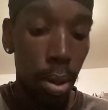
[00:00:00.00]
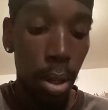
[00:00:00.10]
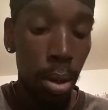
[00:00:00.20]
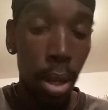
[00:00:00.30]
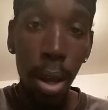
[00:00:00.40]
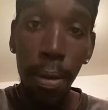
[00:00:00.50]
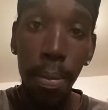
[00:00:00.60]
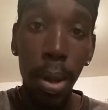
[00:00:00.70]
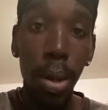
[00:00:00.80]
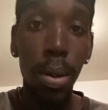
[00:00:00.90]
deaf,
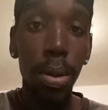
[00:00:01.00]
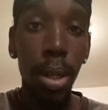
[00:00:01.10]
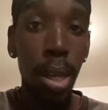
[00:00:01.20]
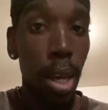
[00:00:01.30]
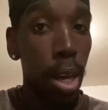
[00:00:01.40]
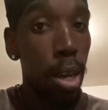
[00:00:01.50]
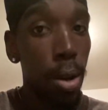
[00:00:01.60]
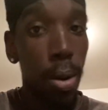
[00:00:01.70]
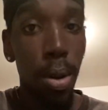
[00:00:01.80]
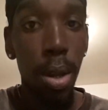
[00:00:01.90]
man. They can't
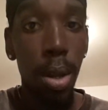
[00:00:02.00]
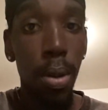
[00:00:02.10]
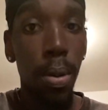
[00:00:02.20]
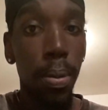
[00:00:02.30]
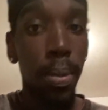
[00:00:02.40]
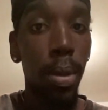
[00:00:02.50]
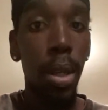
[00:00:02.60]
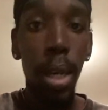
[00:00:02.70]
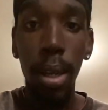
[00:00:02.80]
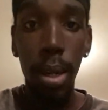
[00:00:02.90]
hear.
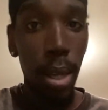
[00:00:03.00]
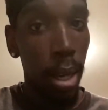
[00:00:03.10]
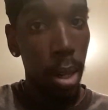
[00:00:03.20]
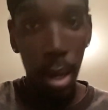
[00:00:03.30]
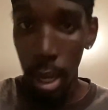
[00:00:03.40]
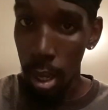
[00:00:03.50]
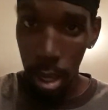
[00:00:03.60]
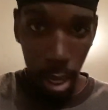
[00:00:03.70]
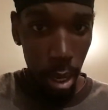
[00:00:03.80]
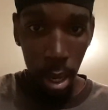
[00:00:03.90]
Death, death, death, death,